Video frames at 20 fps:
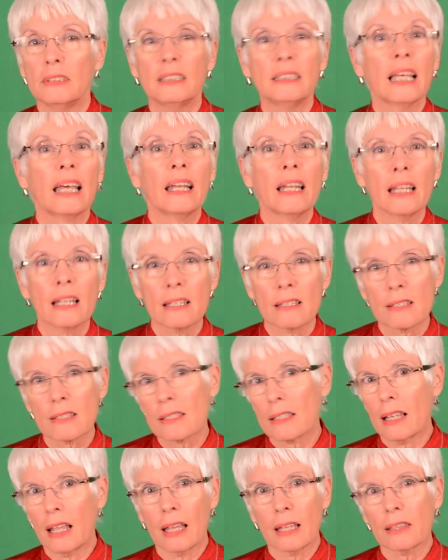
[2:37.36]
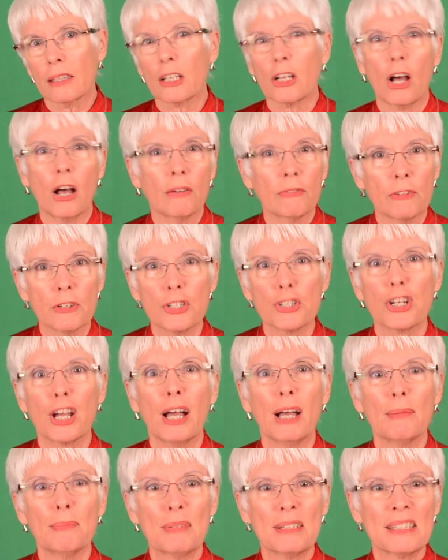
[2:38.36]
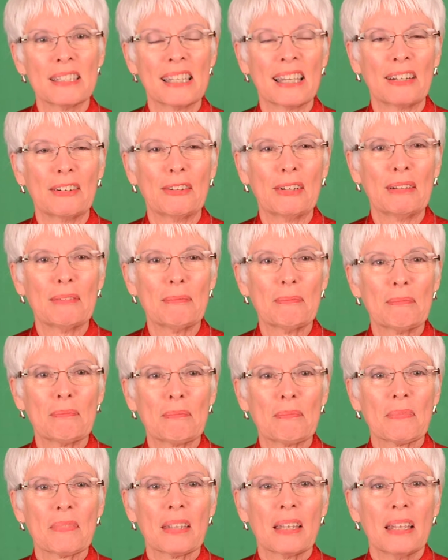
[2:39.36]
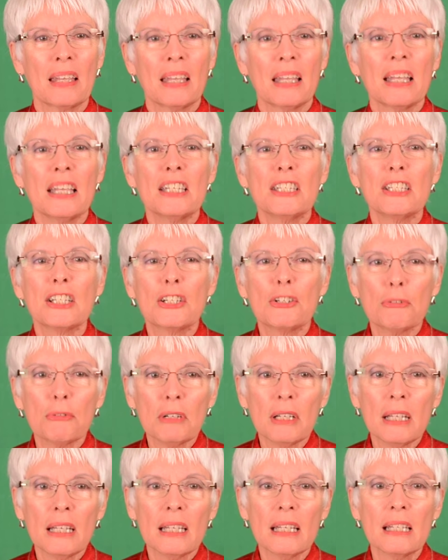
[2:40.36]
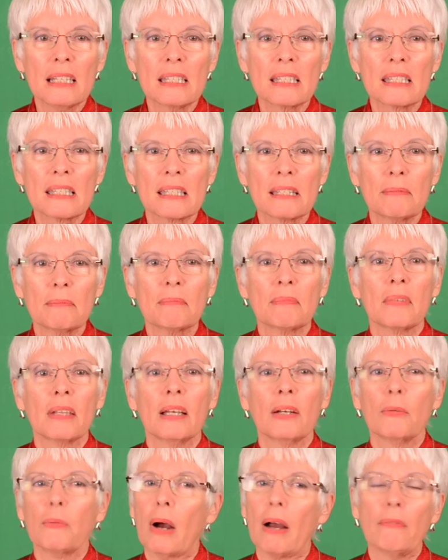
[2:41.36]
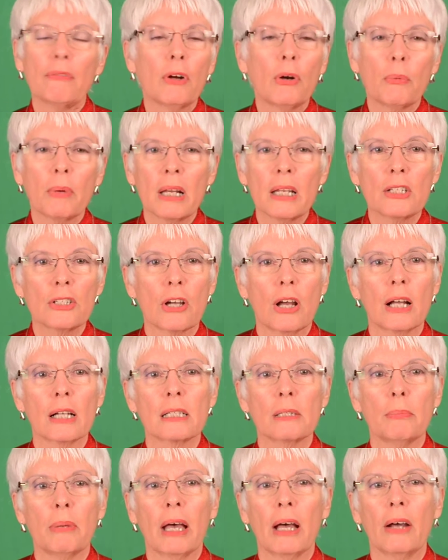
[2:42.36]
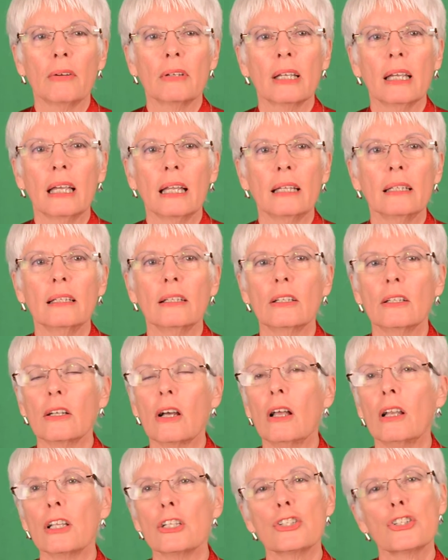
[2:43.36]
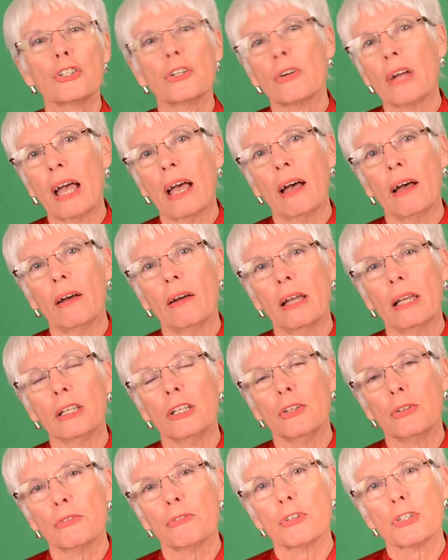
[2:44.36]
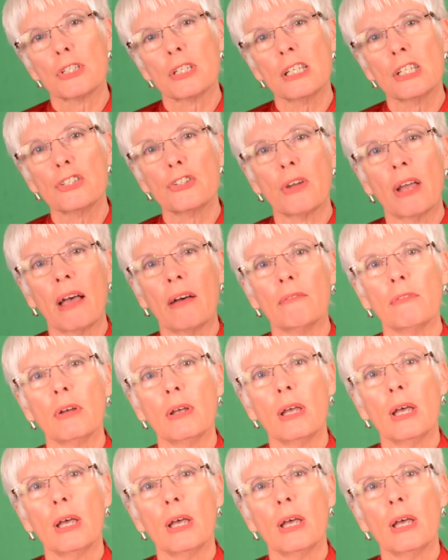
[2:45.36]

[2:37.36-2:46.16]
settings like the coffee shop, etc. Degrees. Well, I've already talked about at universities you have